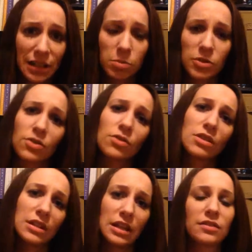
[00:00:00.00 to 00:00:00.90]
that comes to Earth.
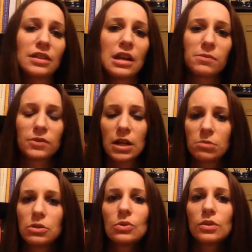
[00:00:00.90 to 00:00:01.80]
He takes the name of
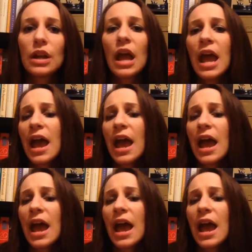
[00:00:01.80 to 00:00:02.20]
Tom Newton.